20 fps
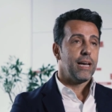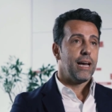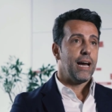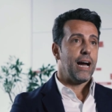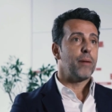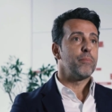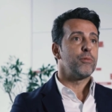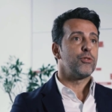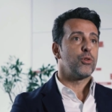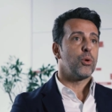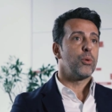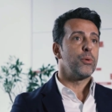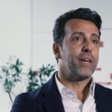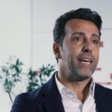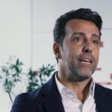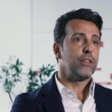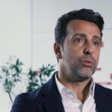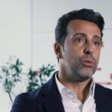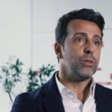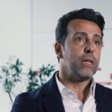I'm sure we
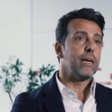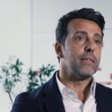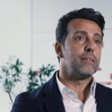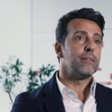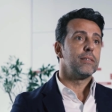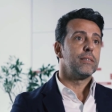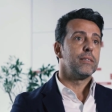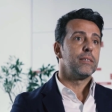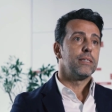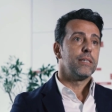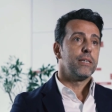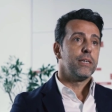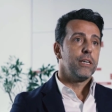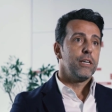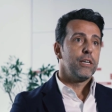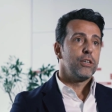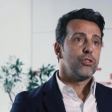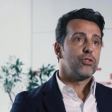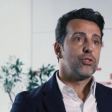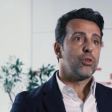can do that.
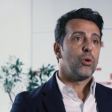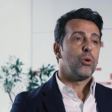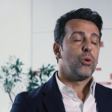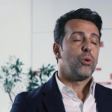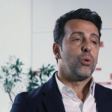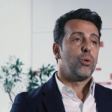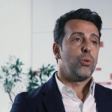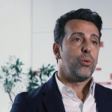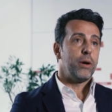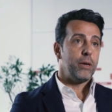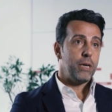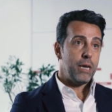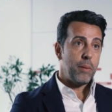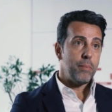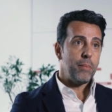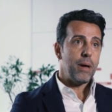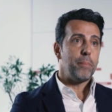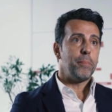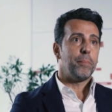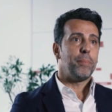So, and
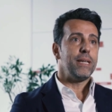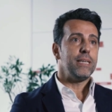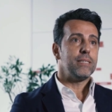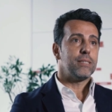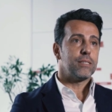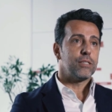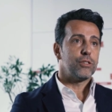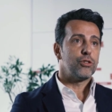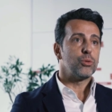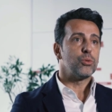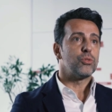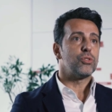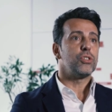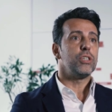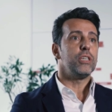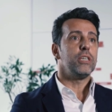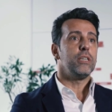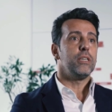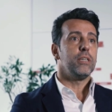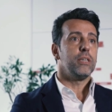I'm, I'm pleased to
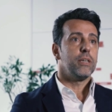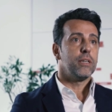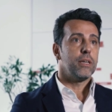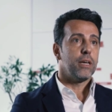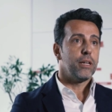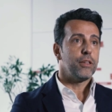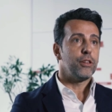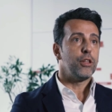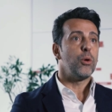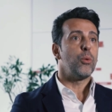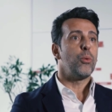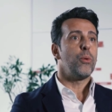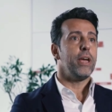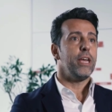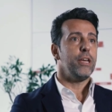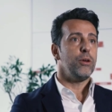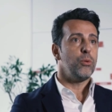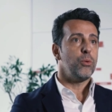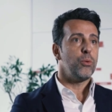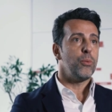see the
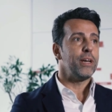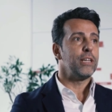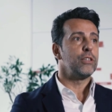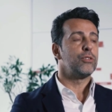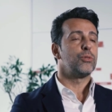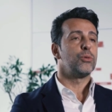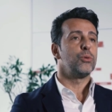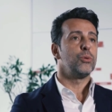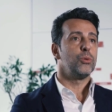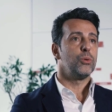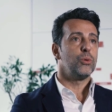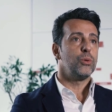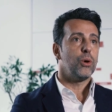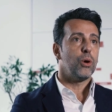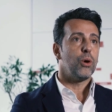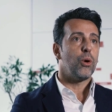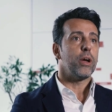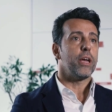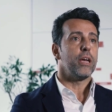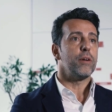way we went through
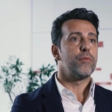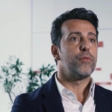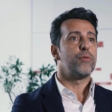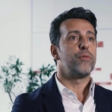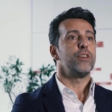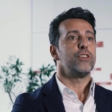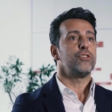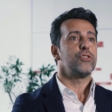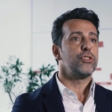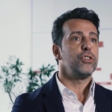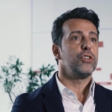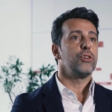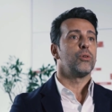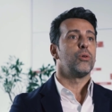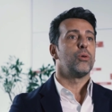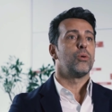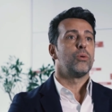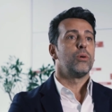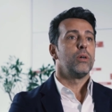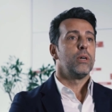every
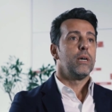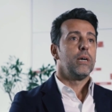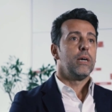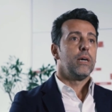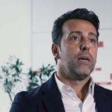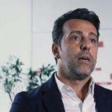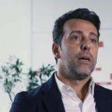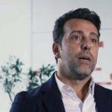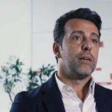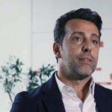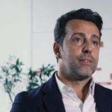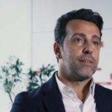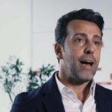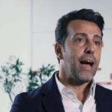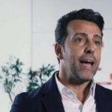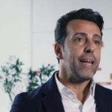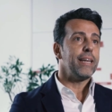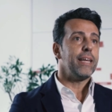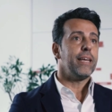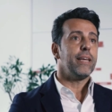single uh,
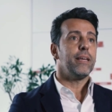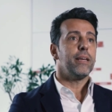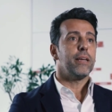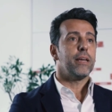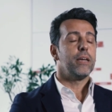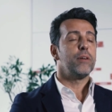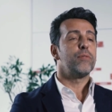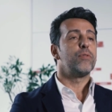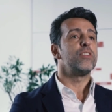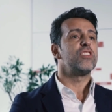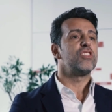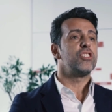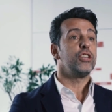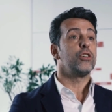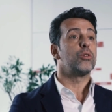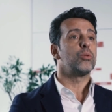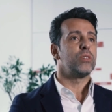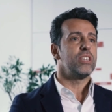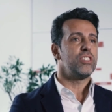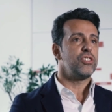signing, every
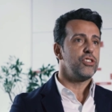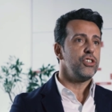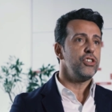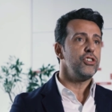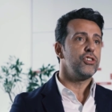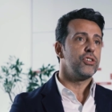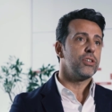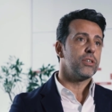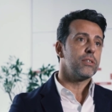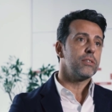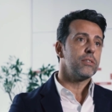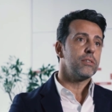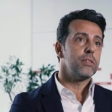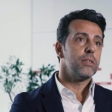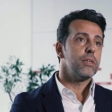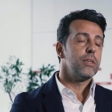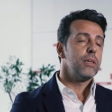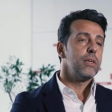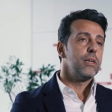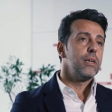single decision
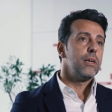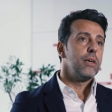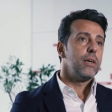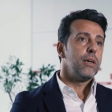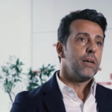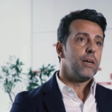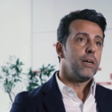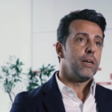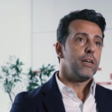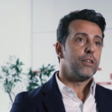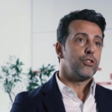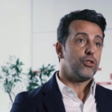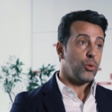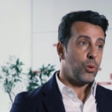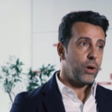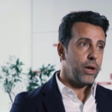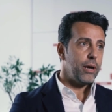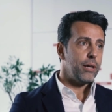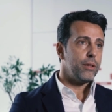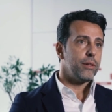uh,
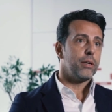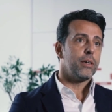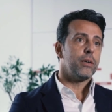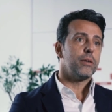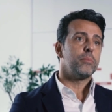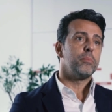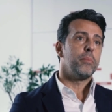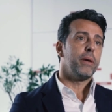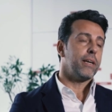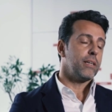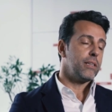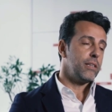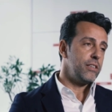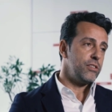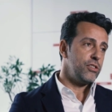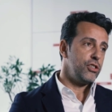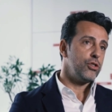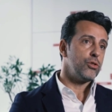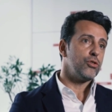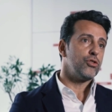together, make the
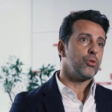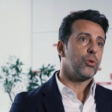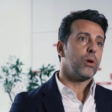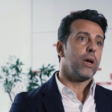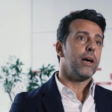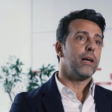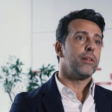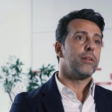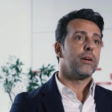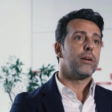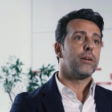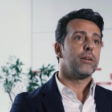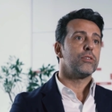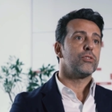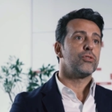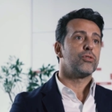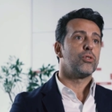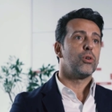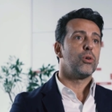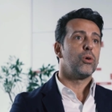decisions together.
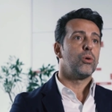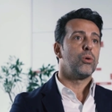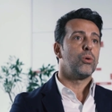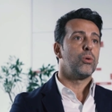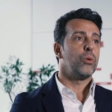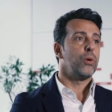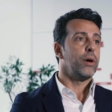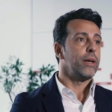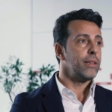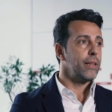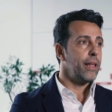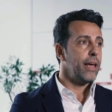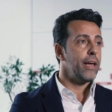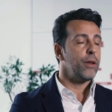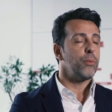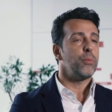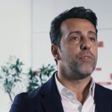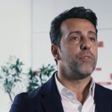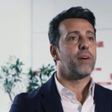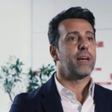So, and
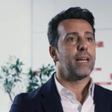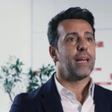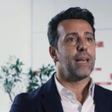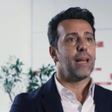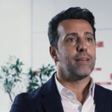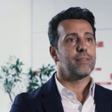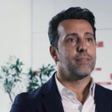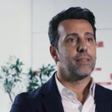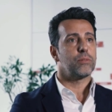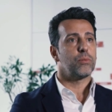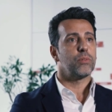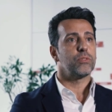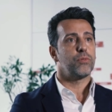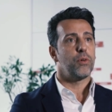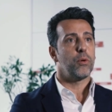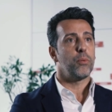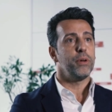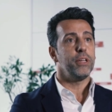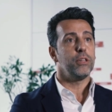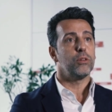then we finalized the
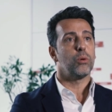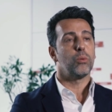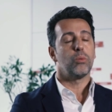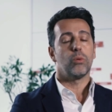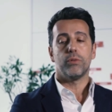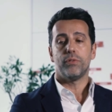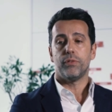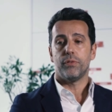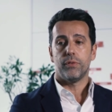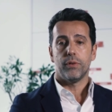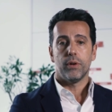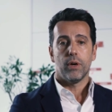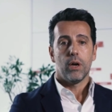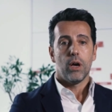transfer window with